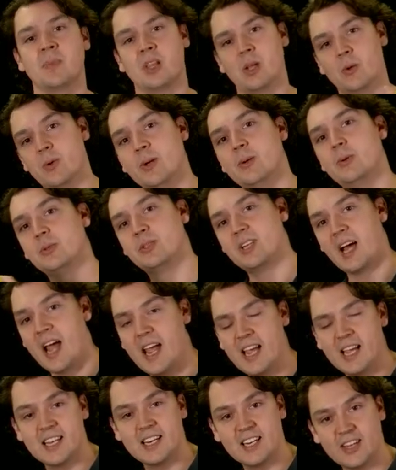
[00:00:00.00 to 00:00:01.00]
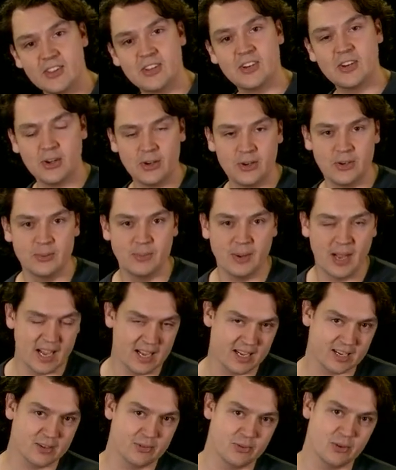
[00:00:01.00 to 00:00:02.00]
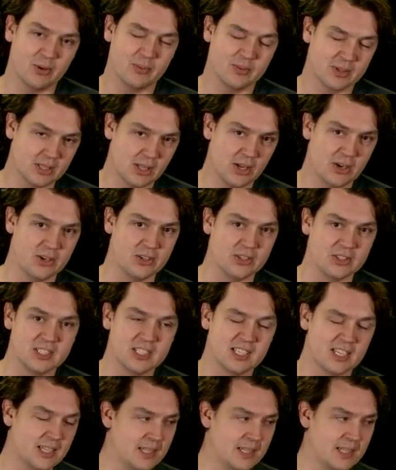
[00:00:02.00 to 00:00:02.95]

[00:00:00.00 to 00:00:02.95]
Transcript: we will take another node back from closed,